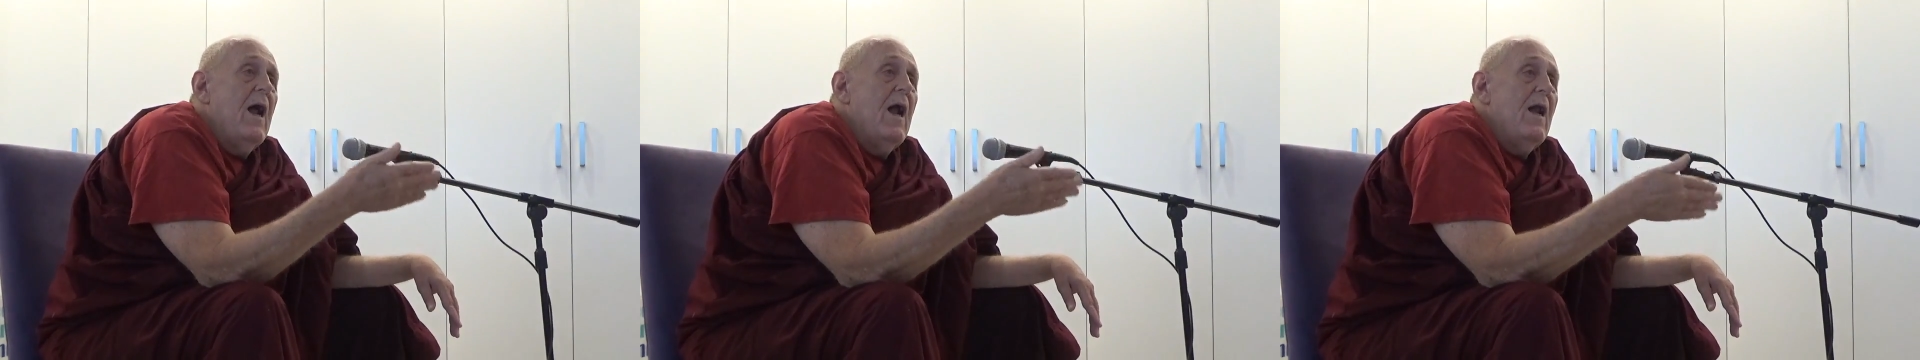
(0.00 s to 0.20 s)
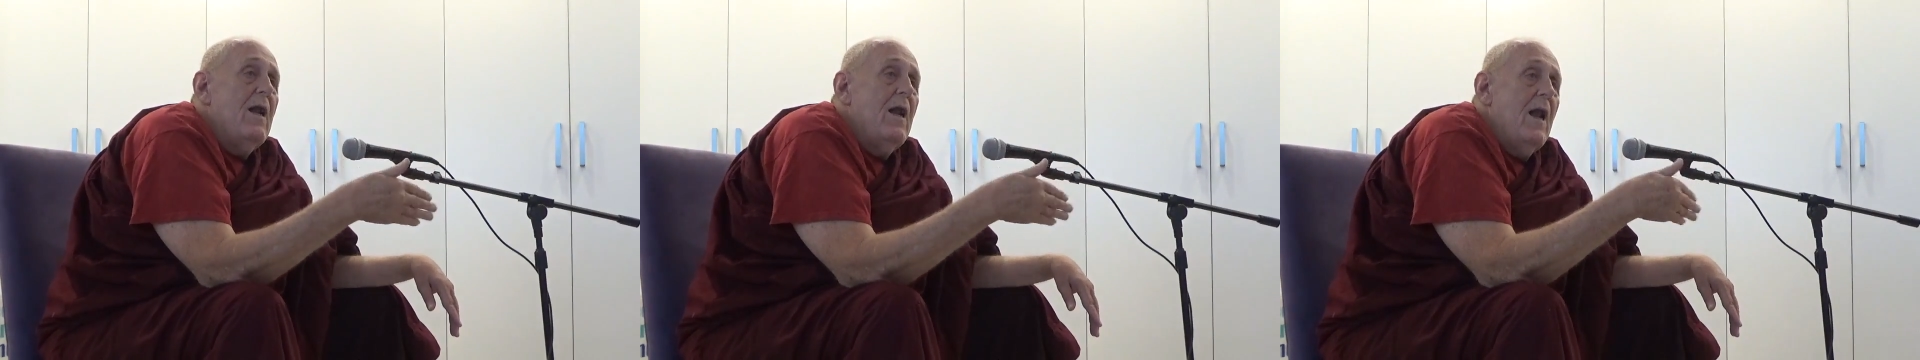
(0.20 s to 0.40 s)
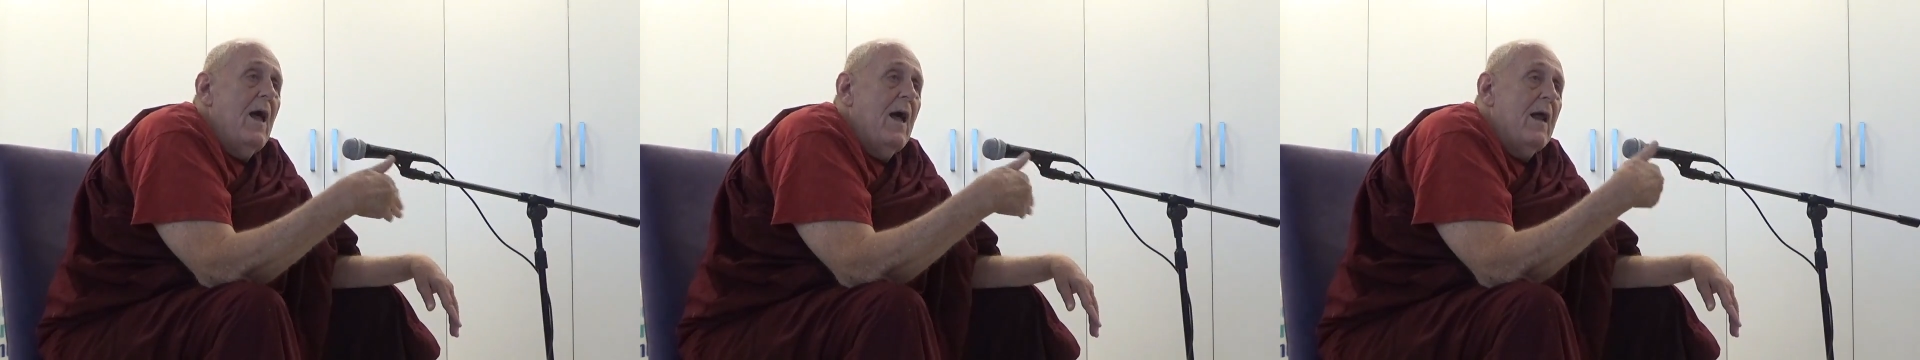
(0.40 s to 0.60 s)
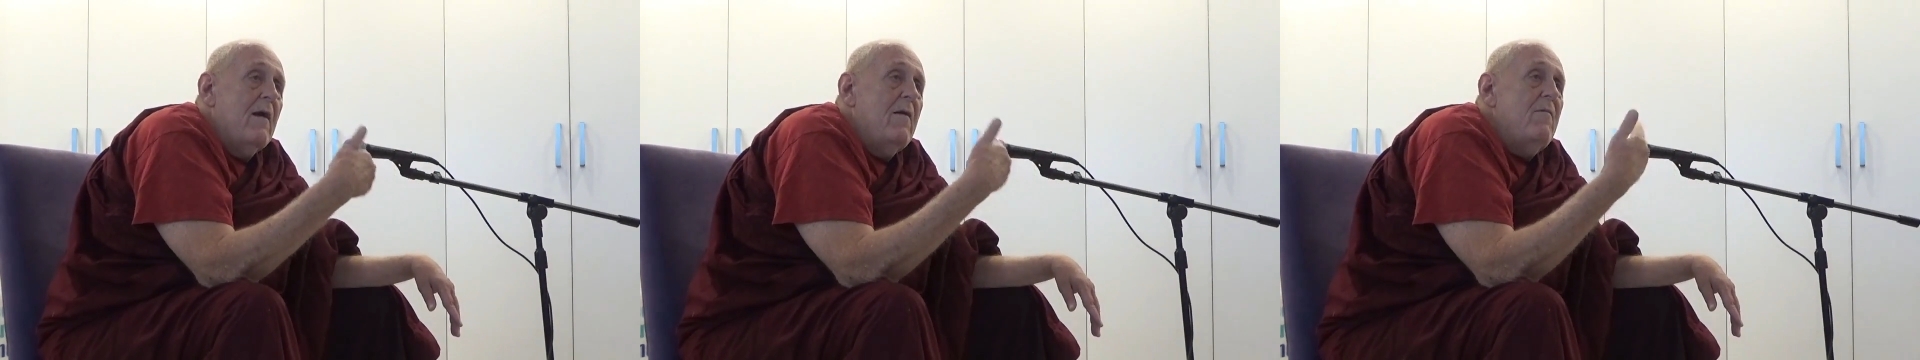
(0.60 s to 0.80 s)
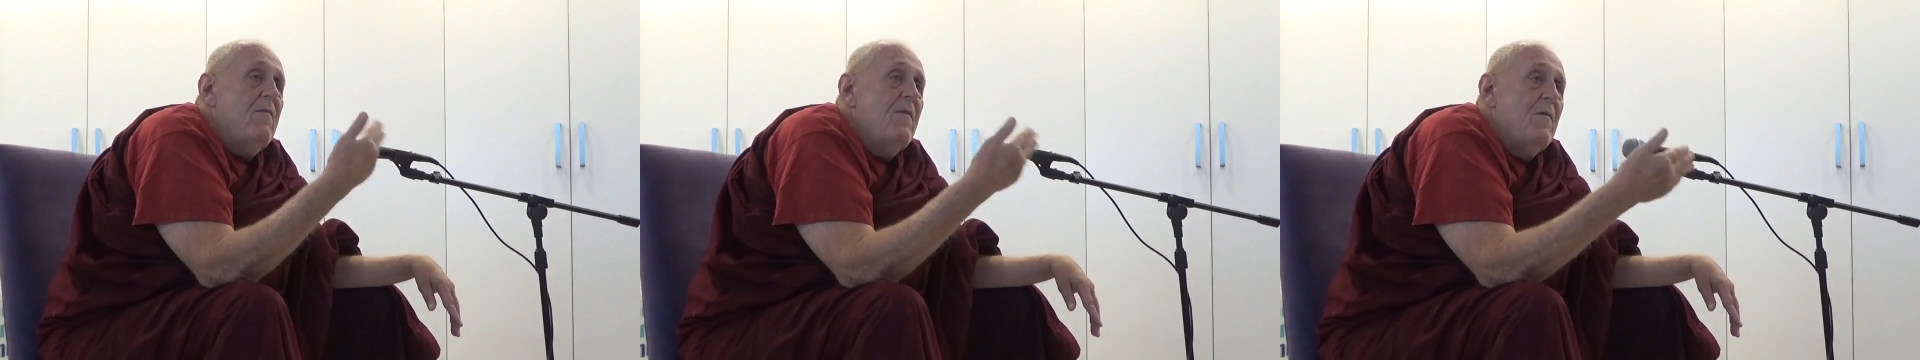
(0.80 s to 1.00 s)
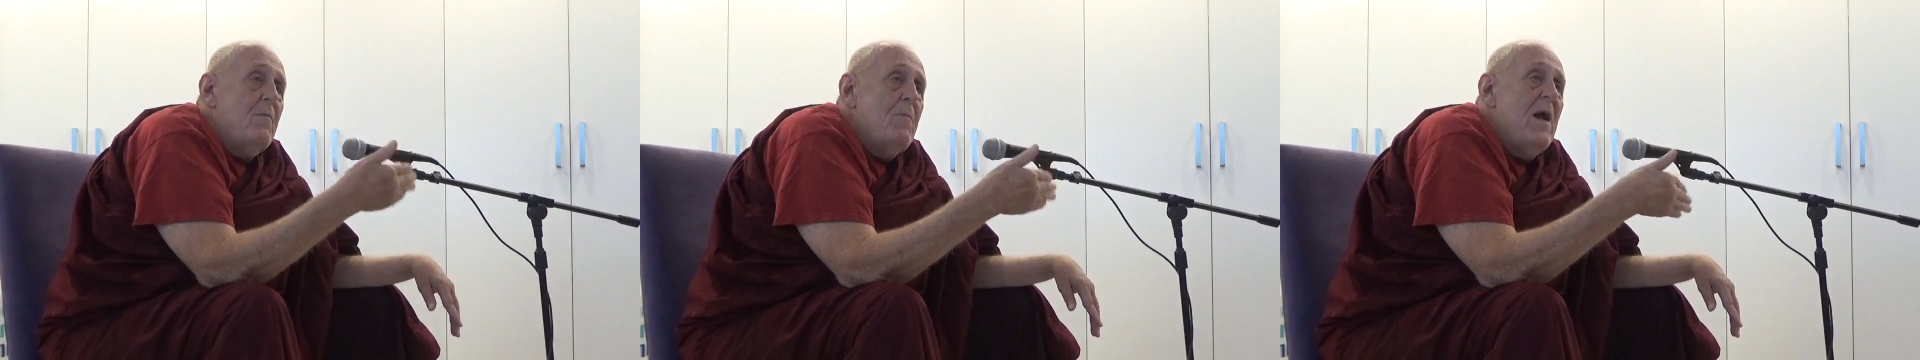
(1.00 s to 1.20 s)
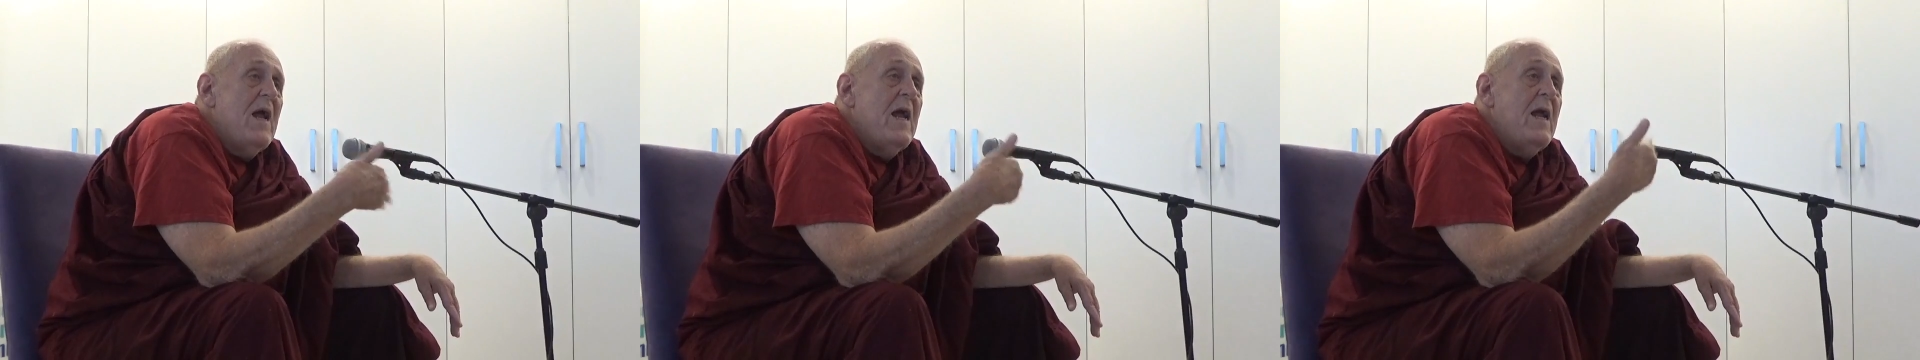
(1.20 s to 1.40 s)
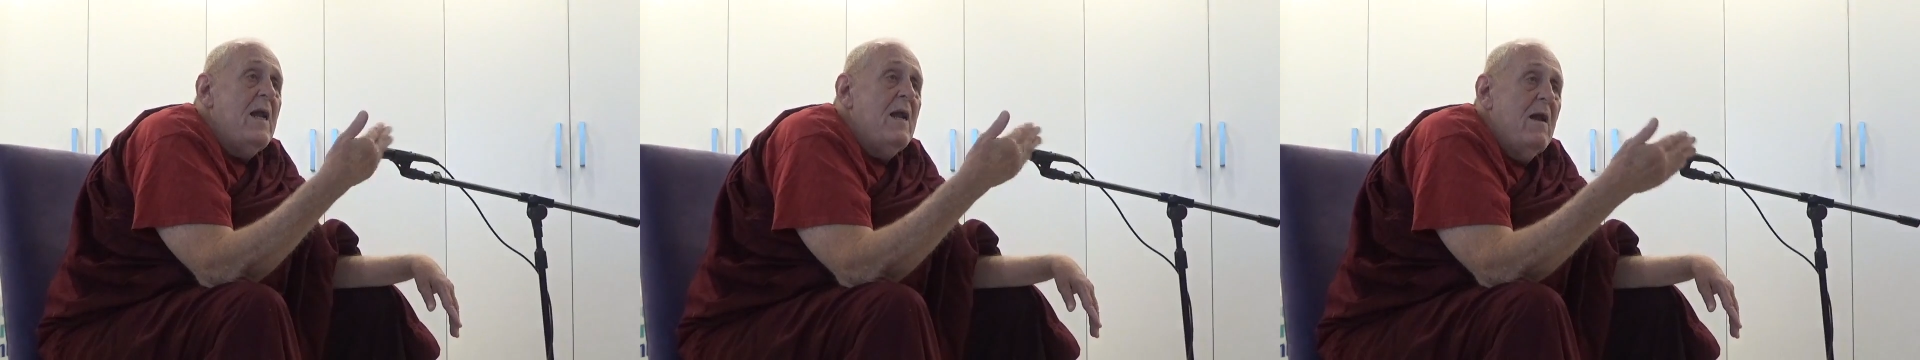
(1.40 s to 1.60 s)
a lot of the
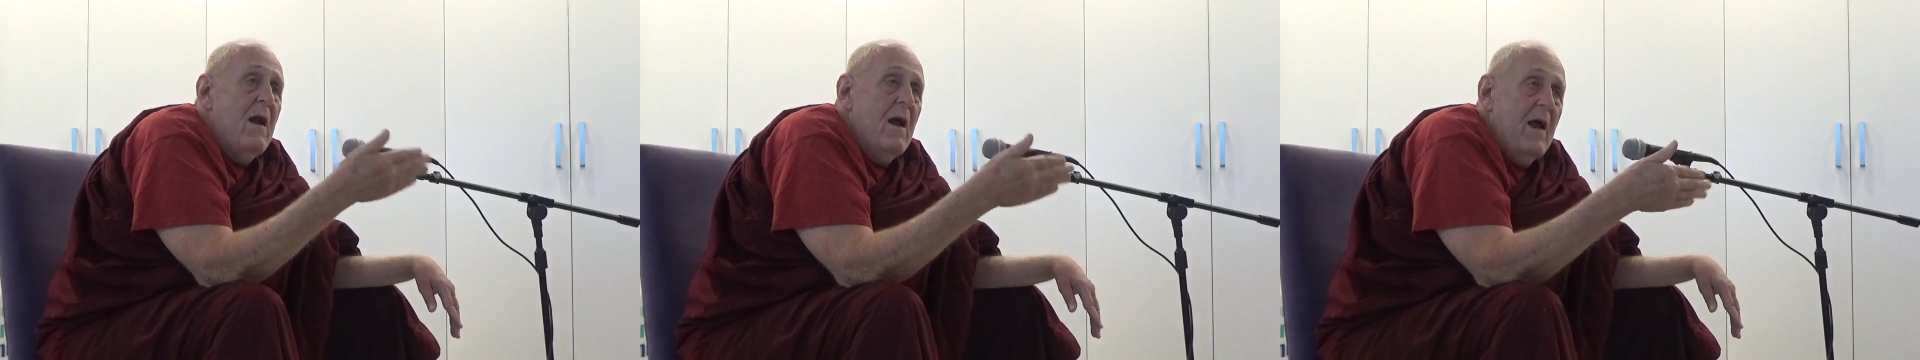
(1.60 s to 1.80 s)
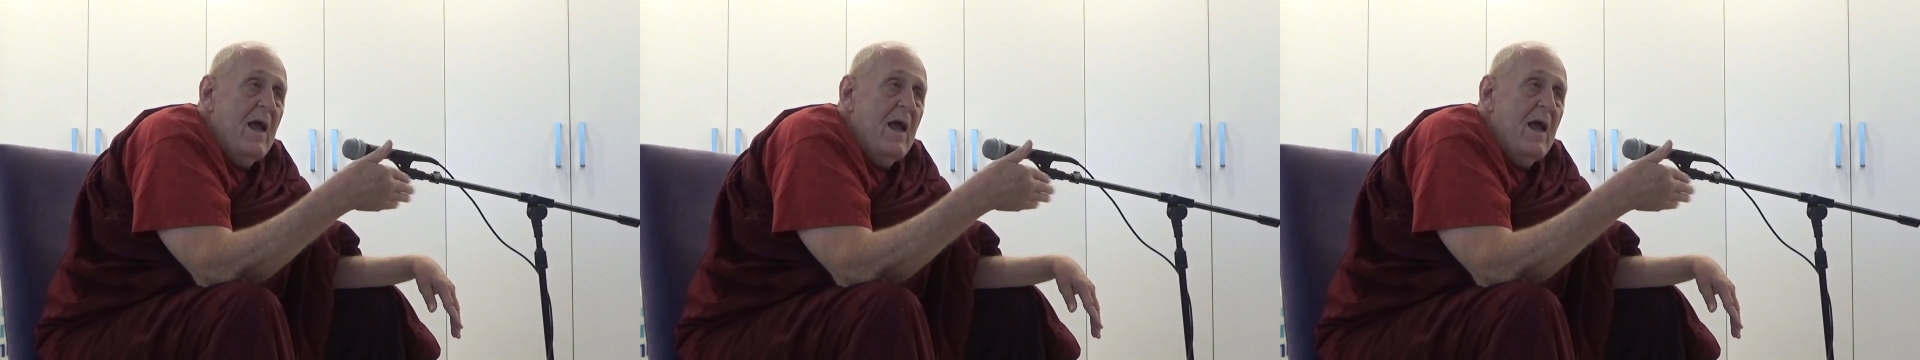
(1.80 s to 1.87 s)
pain